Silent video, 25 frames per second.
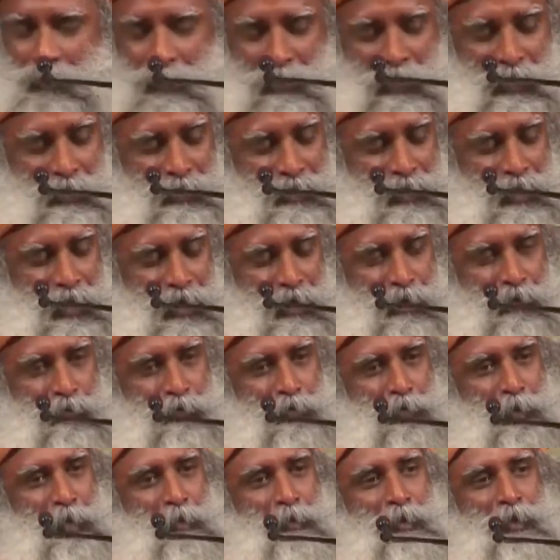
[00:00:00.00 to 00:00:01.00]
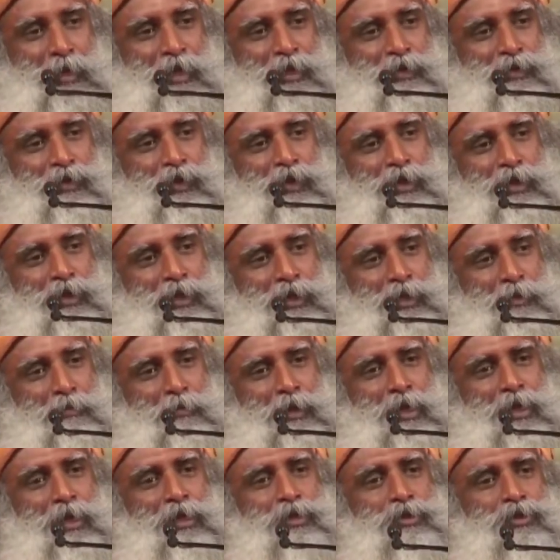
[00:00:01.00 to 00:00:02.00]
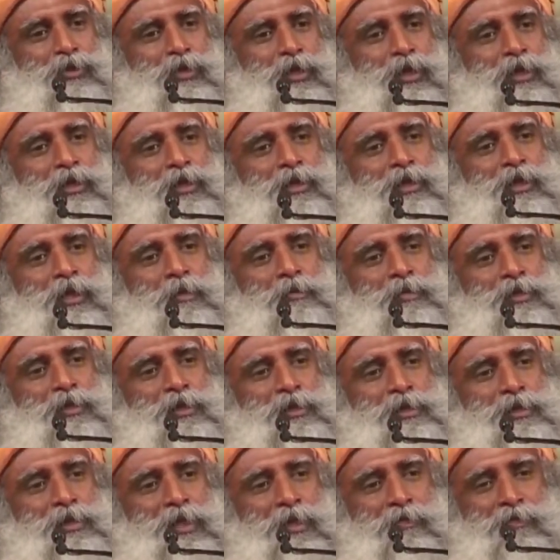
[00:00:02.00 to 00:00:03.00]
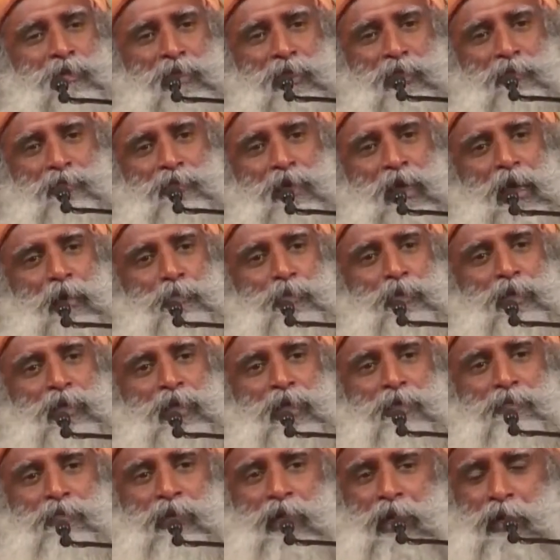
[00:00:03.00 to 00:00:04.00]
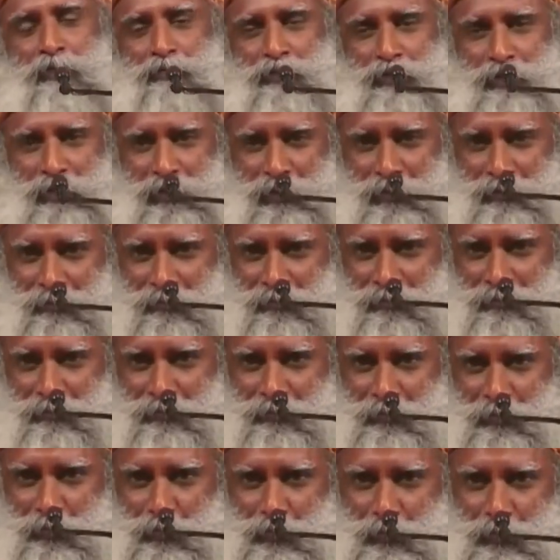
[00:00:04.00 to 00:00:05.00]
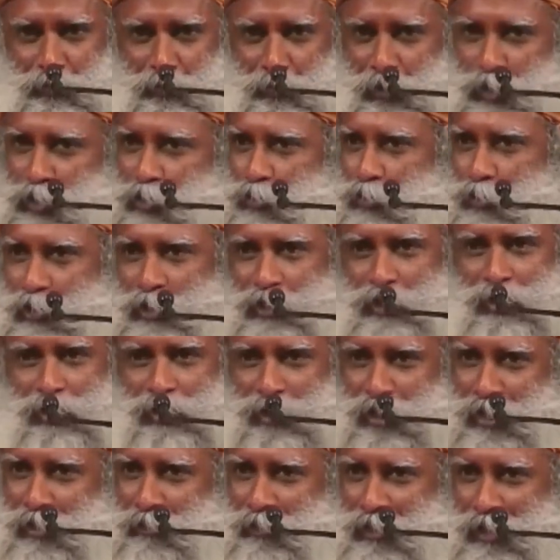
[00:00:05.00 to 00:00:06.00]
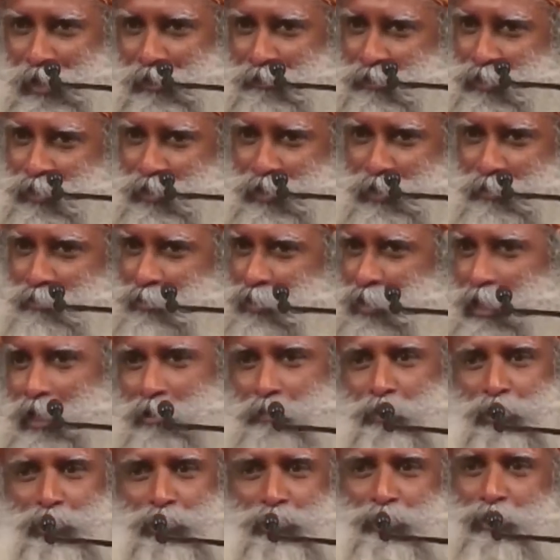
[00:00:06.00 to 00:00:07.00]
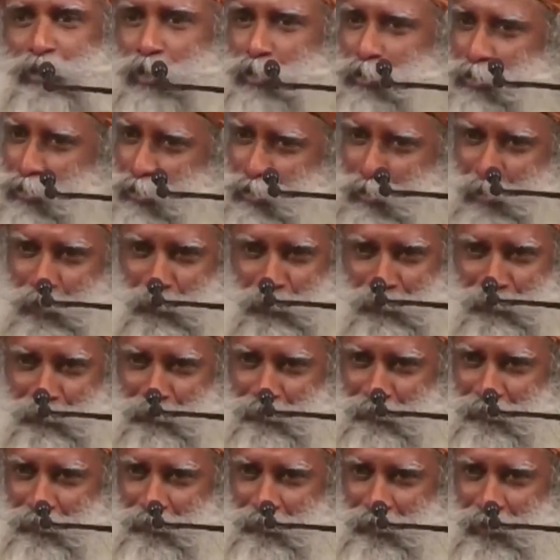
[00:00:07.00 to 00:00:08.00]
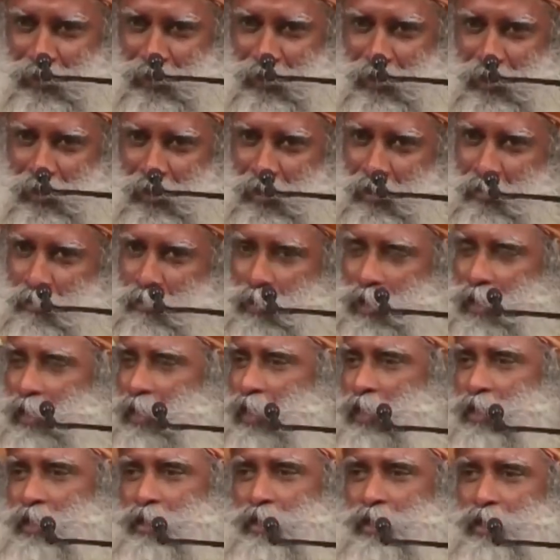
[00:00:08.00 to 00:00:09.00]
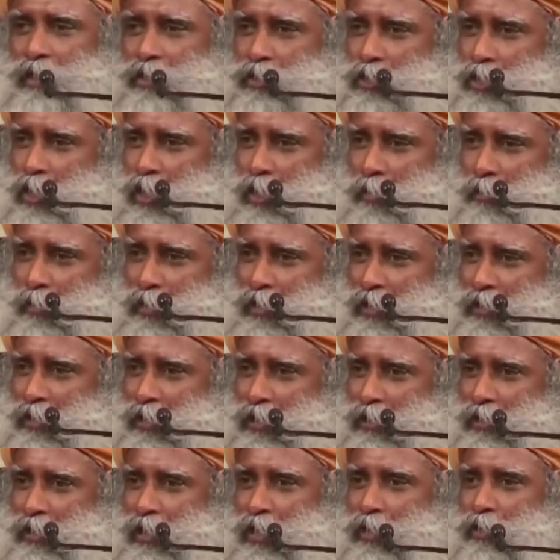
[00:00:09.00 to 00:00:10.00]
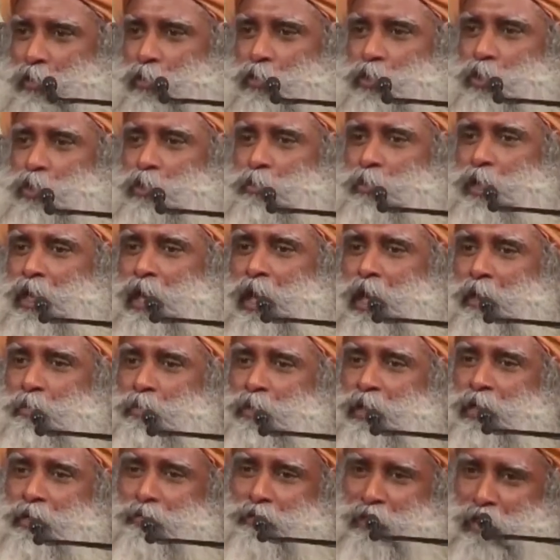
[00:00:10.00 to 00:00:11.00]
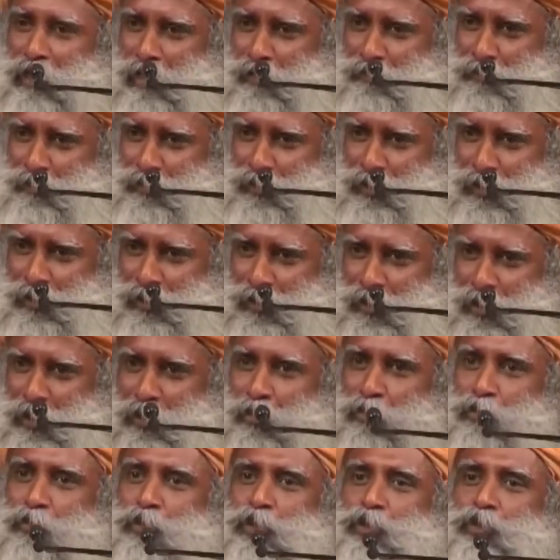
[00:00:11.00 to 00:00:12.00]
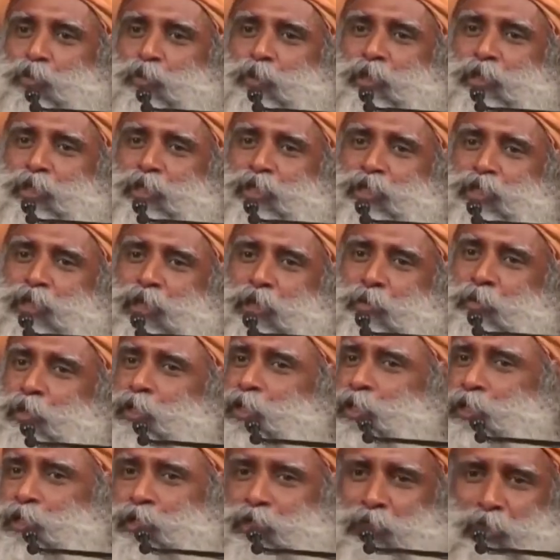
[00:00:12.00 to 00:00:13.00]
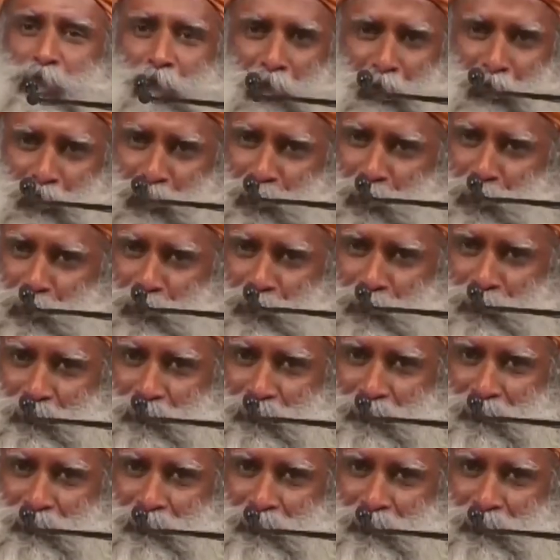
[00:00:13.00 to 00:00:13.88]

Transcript: Right now, people are thinking by educating themselves they will live happily ever after, which you will discover after some time it's not so. By getting a job, they think they're going to be happy ever after, which you will discover it is not so.